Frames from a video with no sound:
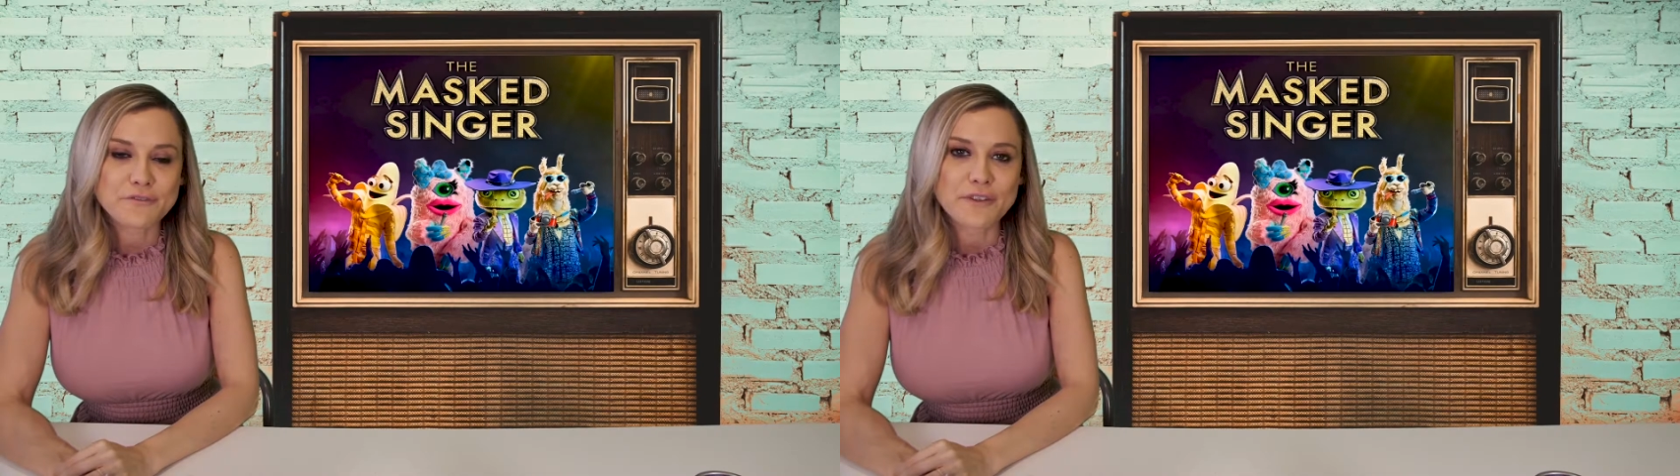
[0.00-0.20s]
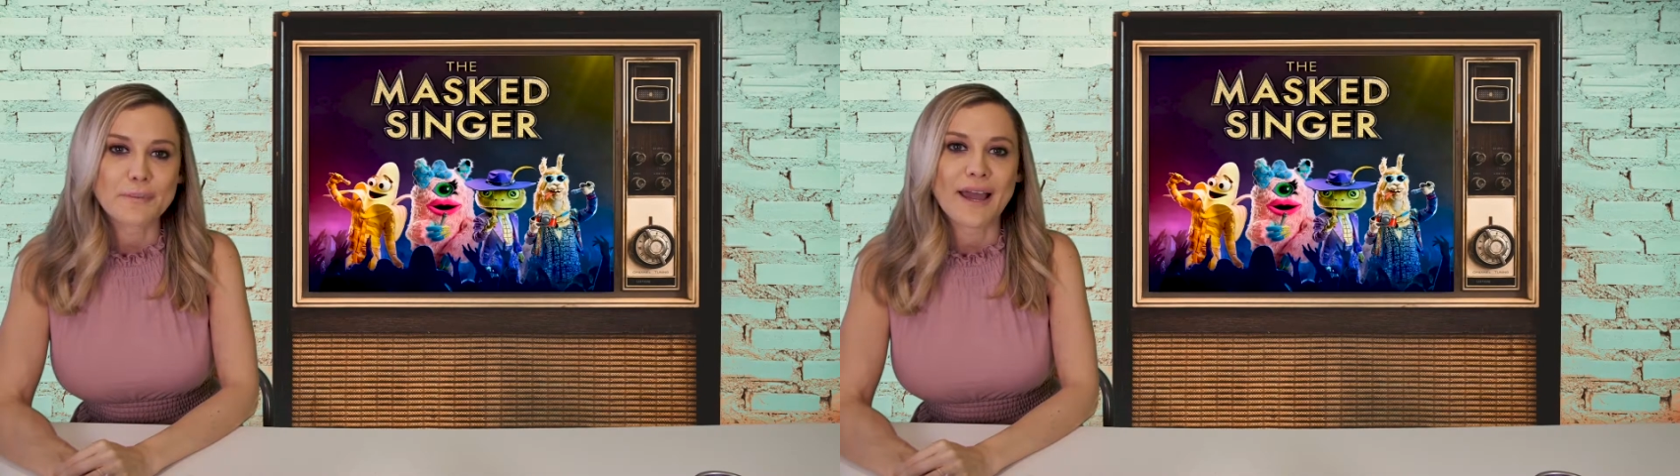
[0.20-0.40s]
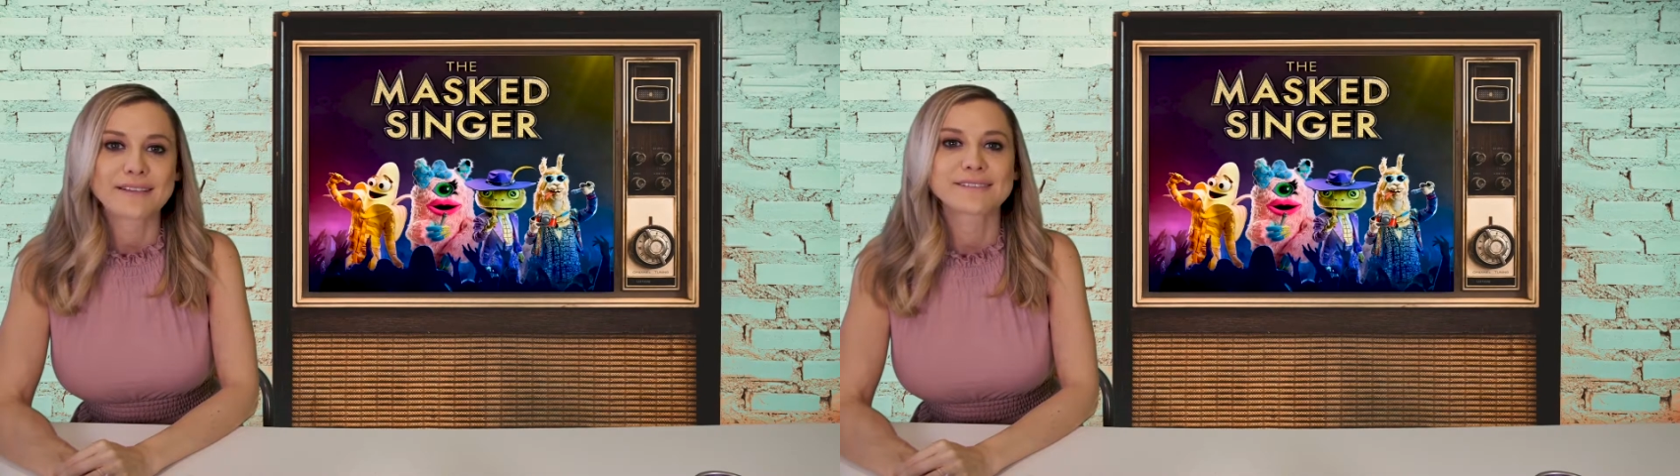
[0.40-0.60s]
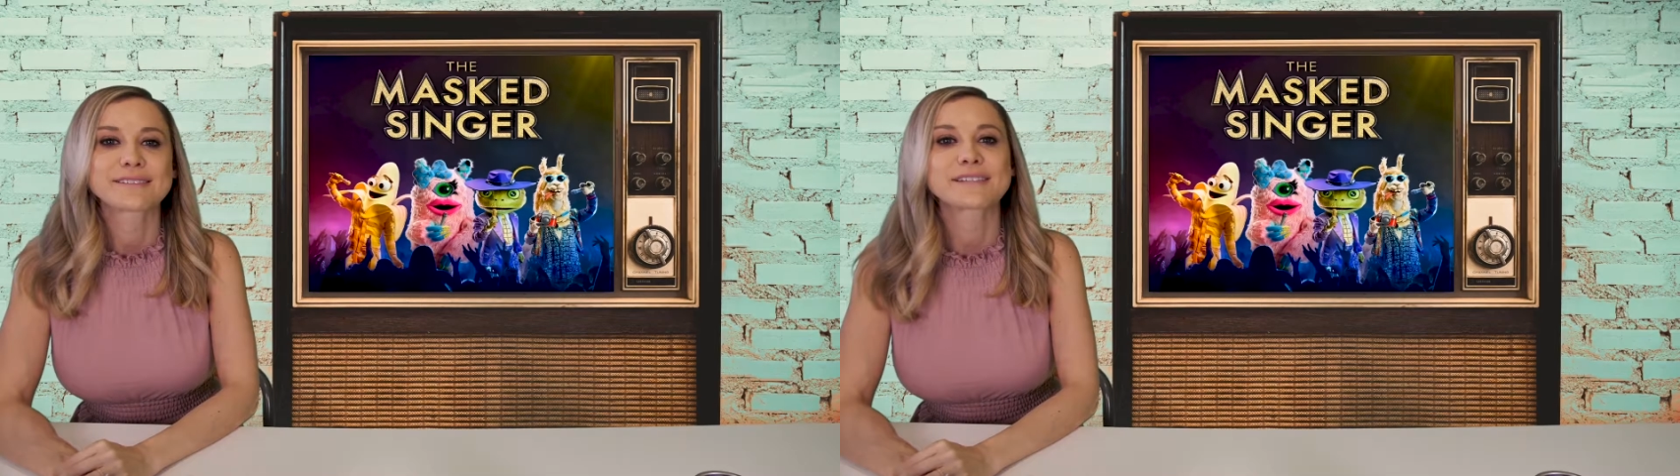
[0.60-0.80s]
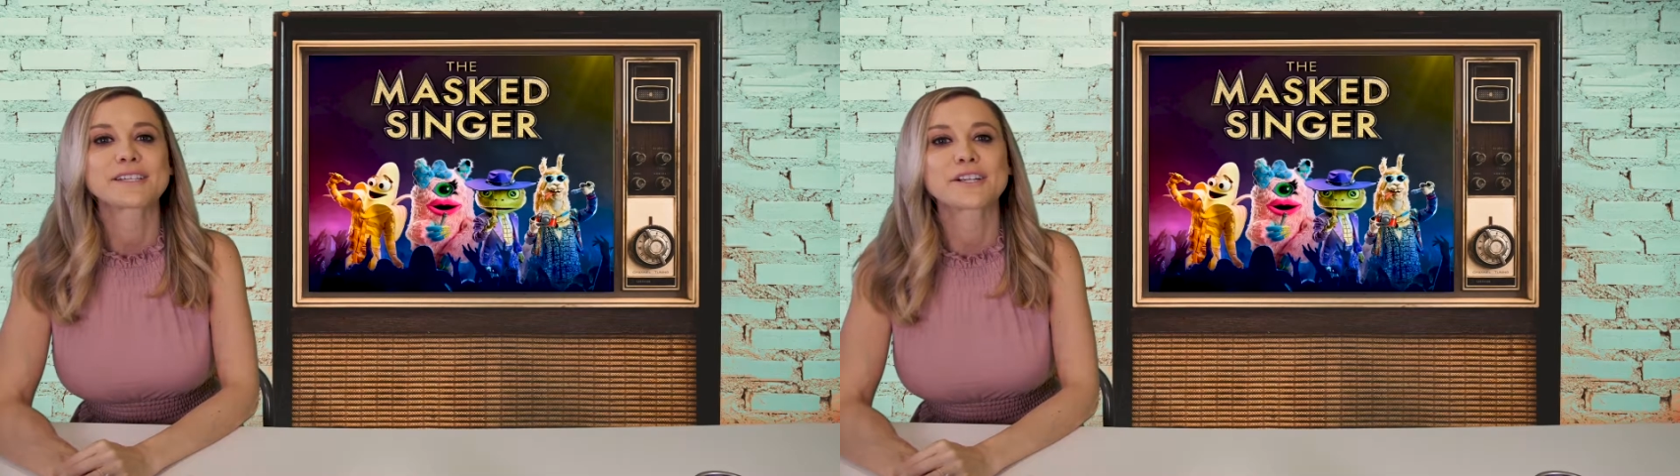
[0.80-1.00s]
for The
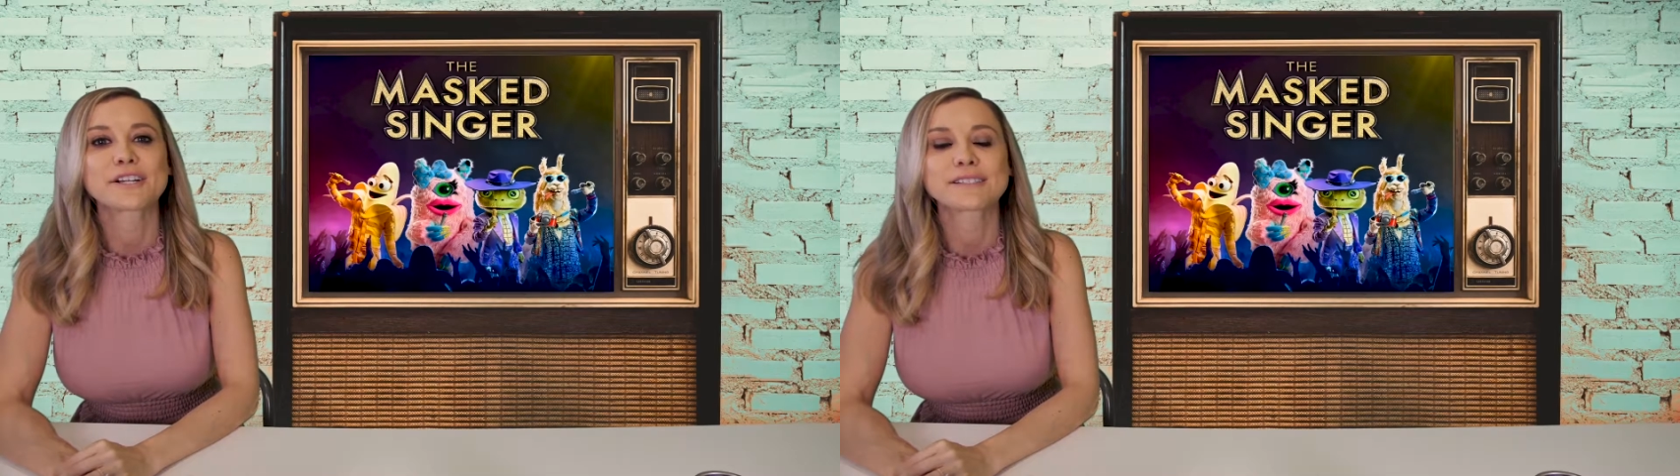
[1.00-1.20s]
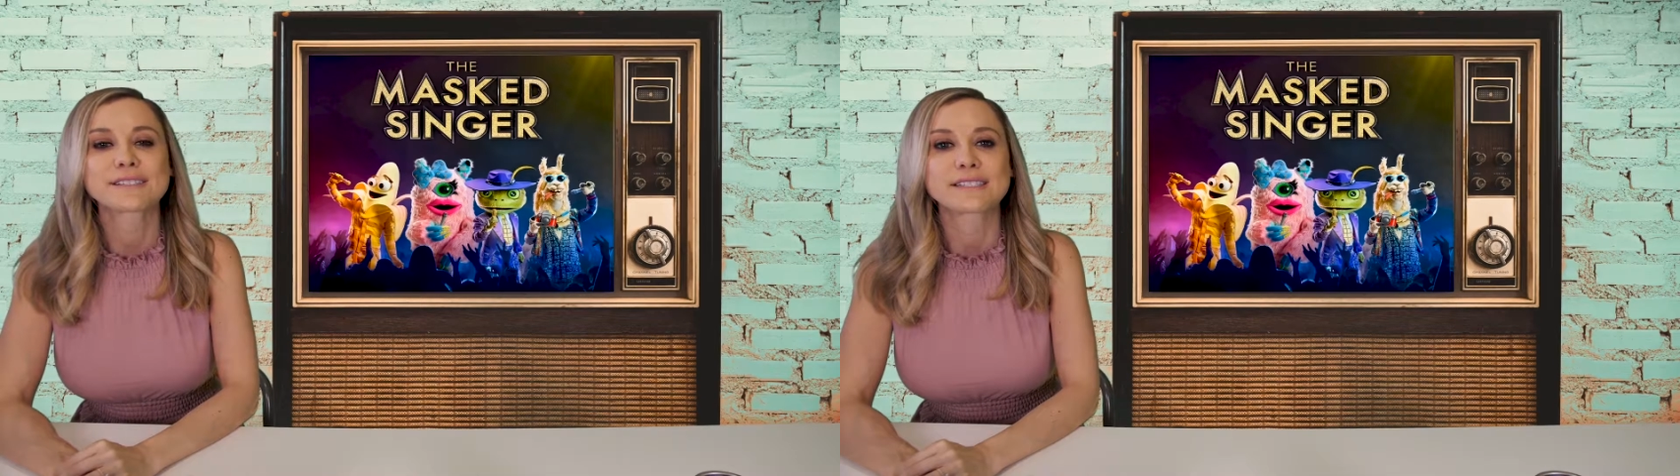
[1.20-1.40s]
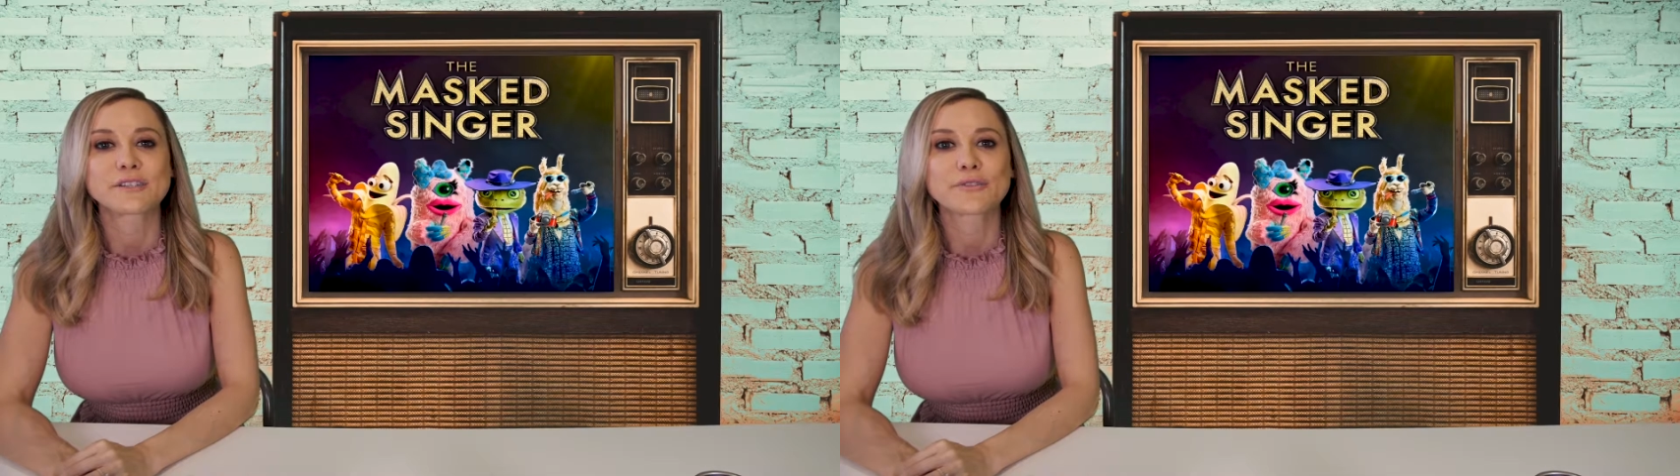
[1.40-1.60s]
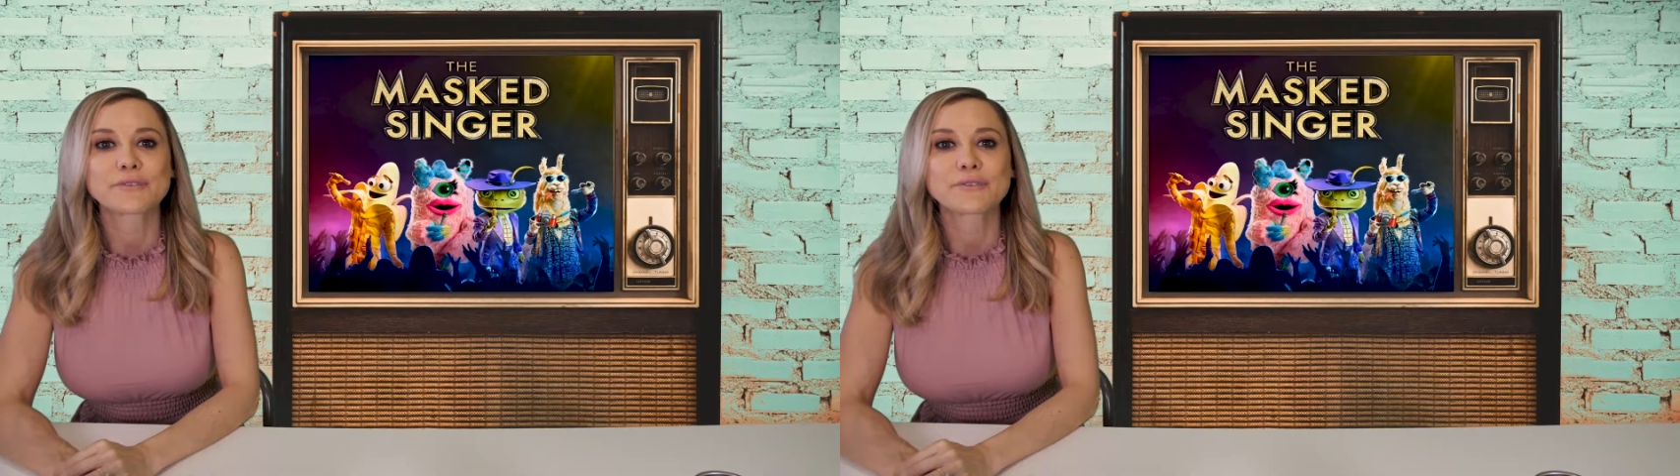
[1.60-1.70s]
Masked Singer Season